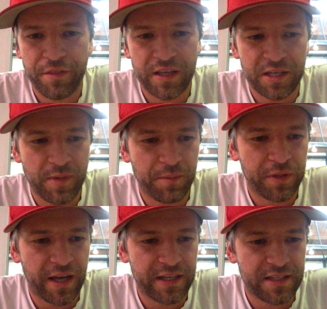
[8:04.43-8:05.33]
Thinking about
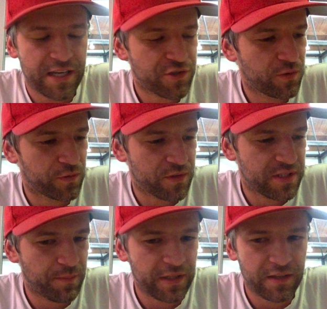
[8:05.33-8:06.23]
playing nationals or
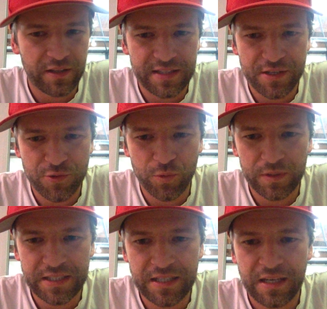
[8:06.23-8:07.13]
something like that
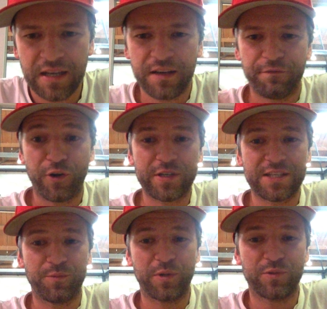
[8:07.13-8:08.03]
shortly. Focusing
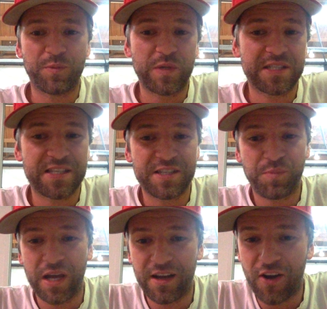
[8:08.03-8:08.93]
on building the business,
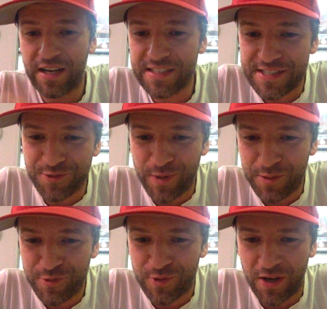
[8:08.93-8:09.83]
but I can still
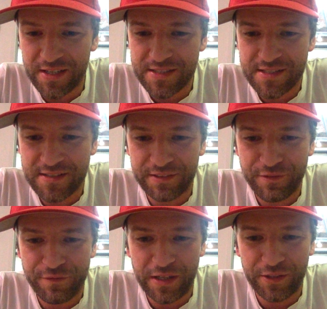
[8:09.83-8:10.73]
help you guys
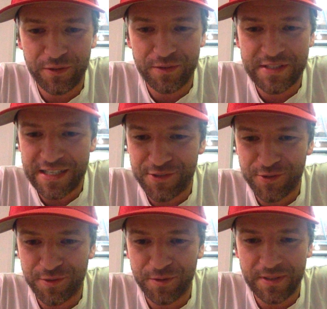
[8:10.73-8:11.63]
deliver value, teach
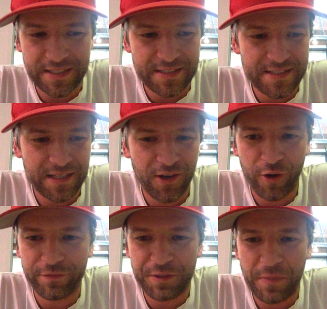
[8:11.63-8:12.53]
you, and
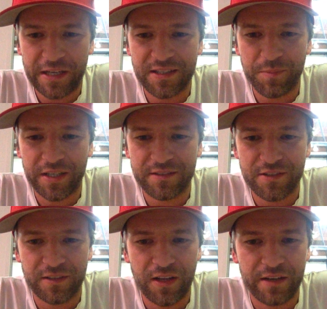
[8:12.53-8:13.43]
hopefully make an impact in
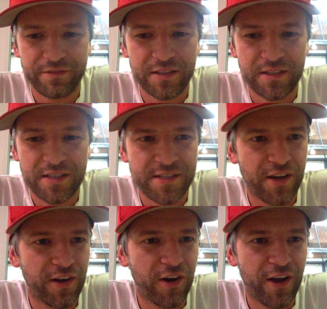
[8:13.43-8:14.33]
your life. So
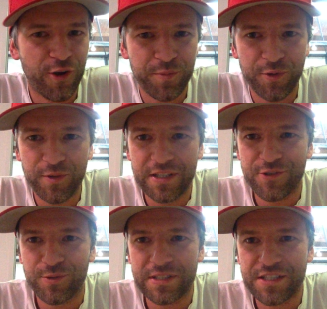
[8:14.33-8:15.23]
I hope you
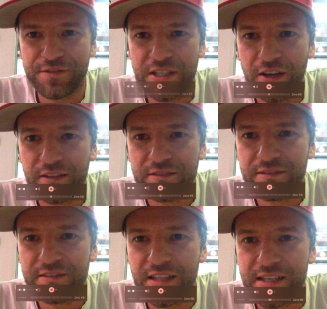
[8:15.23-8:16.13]
enjoyed this video.
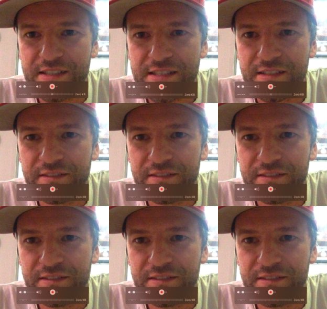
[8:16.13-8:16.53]
Thanks.